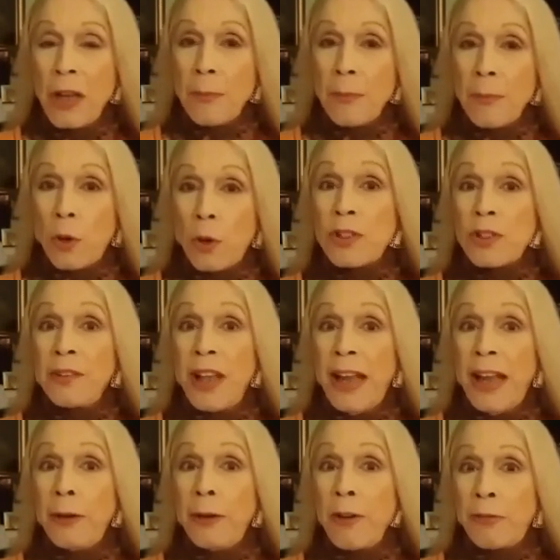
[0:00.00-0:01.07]
because
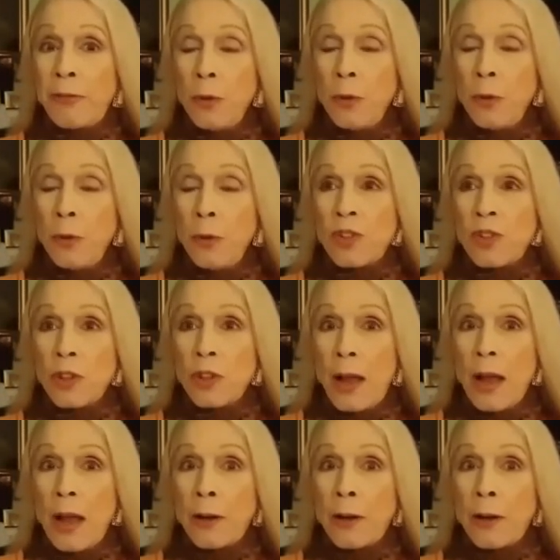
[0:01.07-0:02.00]
they refuse to